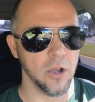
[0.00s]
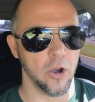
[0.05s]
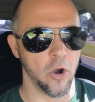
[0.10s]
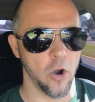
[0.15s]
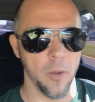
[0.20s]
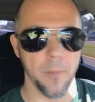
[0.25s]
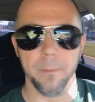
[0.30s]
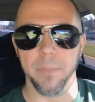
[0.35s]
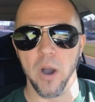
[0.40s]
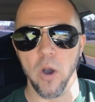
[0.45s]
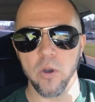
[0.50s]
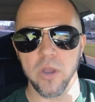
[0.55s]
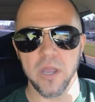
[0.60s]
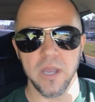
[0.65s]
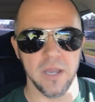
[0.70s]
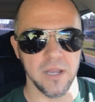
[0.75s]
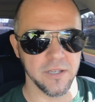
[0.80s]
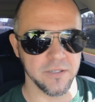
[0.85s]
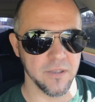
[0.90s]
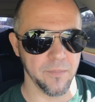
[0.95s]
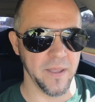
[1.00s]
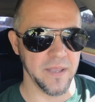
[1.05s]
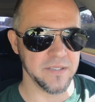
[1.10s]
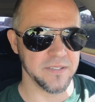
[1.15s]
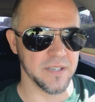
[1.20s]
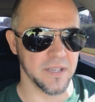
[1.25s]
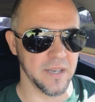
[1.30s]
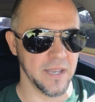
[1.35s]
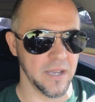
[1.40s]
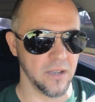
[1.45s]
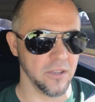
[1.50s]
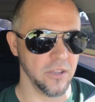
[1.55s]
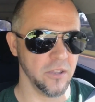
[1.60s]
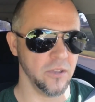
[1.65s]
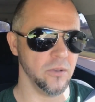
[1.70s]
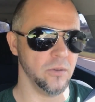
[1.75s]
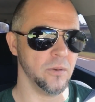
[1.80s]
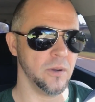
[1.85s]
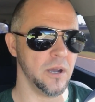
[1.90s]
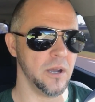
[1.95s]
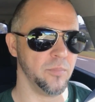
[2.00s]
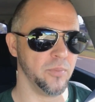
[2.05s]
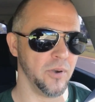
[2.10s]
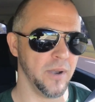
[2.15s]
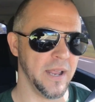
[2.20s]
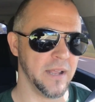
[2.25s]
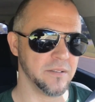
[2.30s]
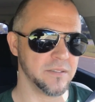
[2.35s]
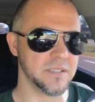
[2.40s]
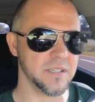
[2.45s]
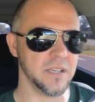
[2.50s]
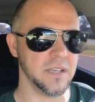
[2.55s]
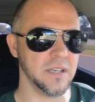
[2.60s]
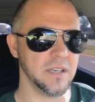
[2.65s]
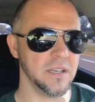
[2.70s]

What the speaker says: or bokeh, depends on how you pronounce it,